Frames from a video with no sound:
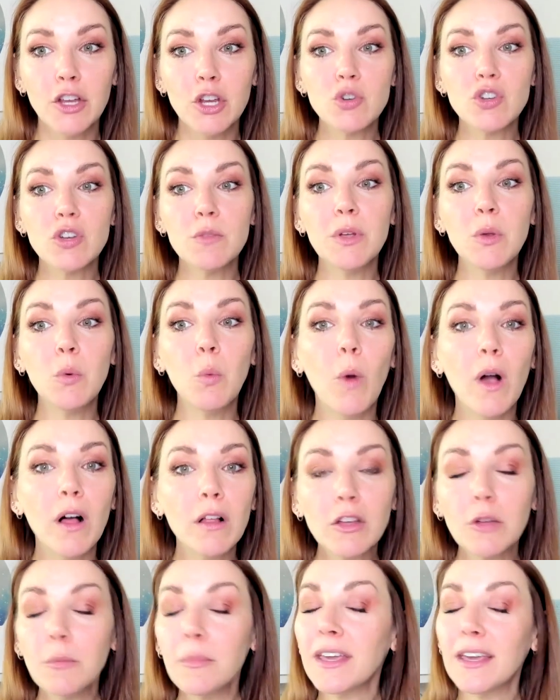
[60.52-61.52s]
you should be
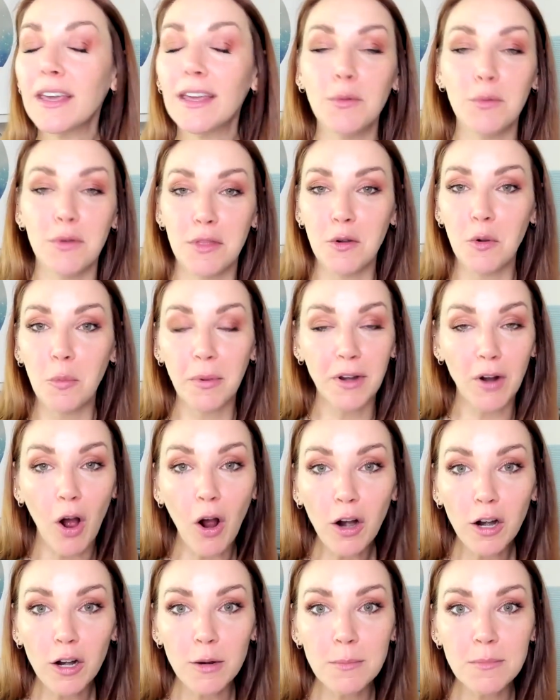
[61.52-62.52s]
welcoming it with open
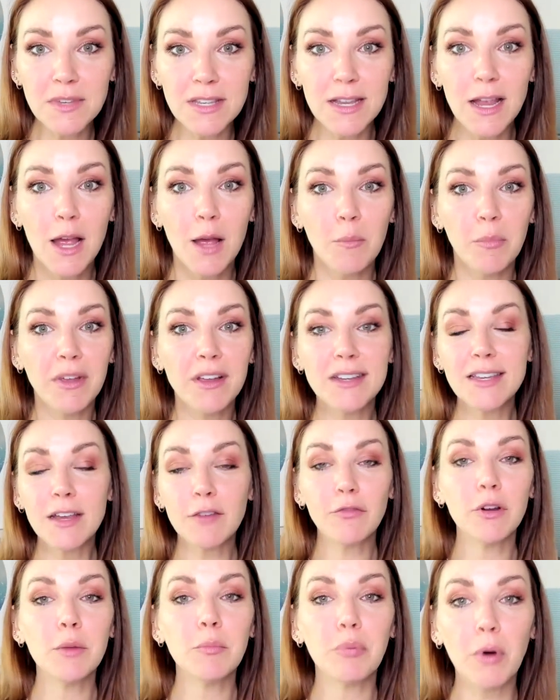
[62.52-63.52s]
arms because
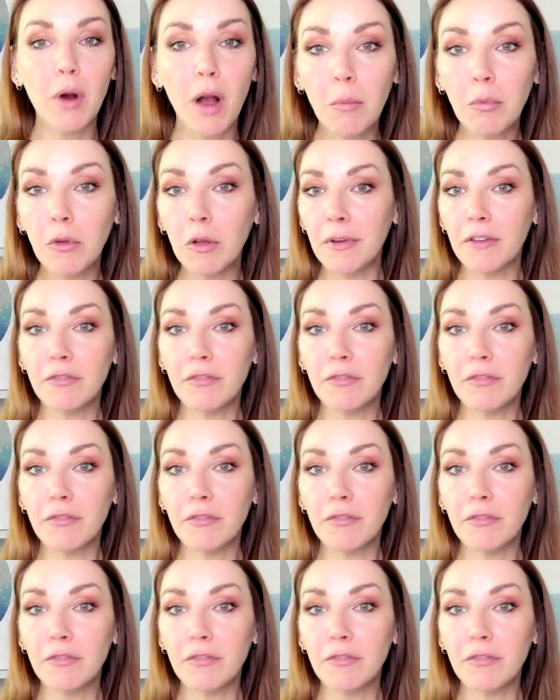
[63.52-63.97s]
every problem,